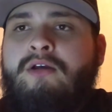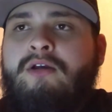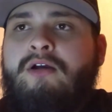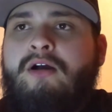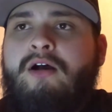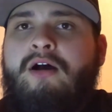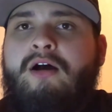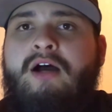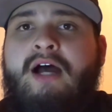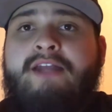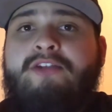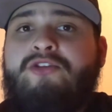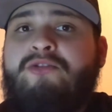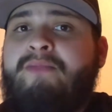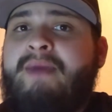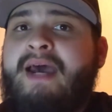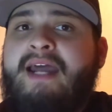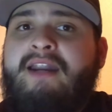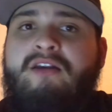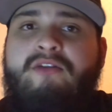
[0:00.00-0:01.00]
I do
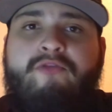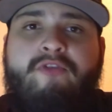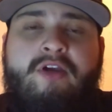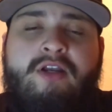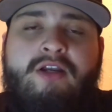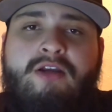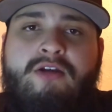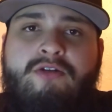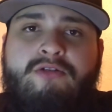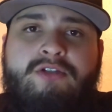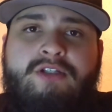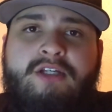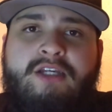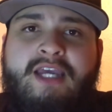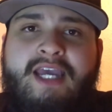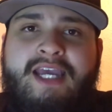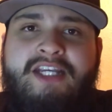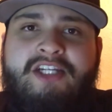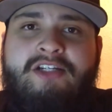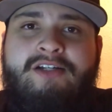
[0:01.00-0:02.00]
Madden videos
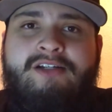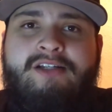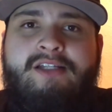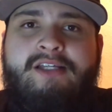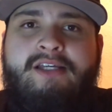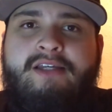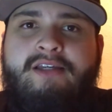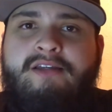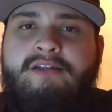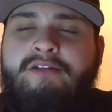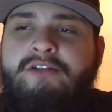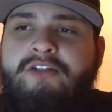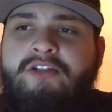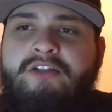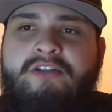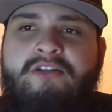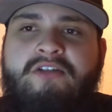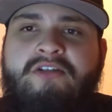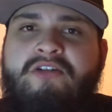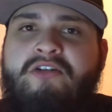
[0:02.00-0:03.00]
occasionally,
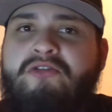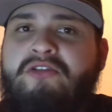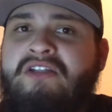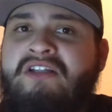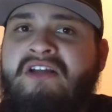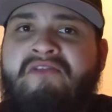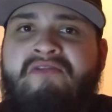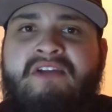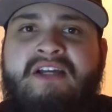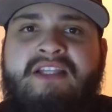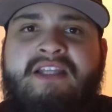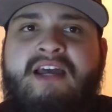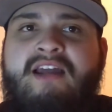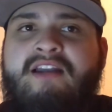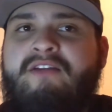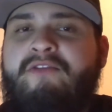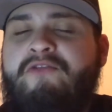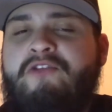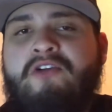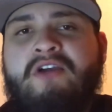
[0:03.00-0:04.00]
just, stuff like
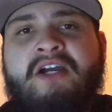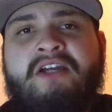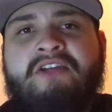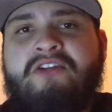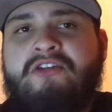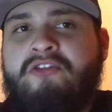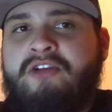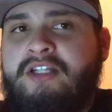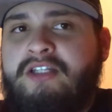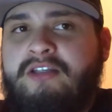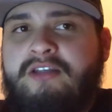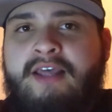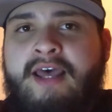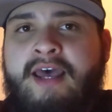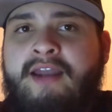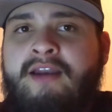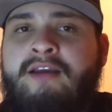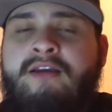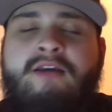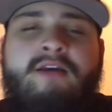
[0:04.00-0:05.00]
that. If you guys are into
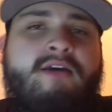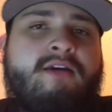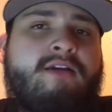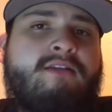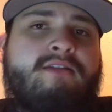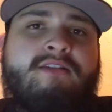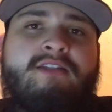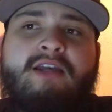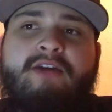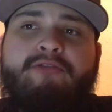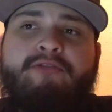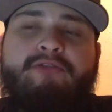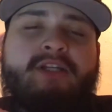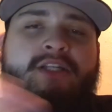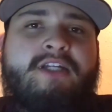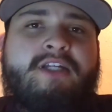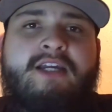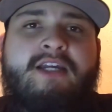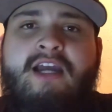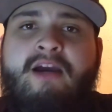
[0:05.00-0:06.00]
that, definitely
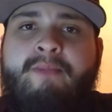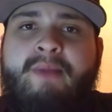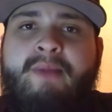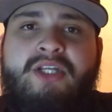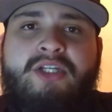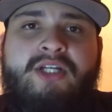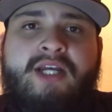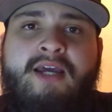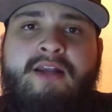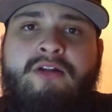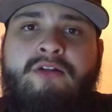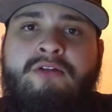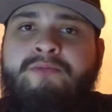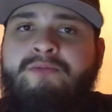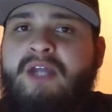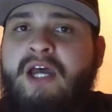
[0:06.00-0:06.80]
check out my channel.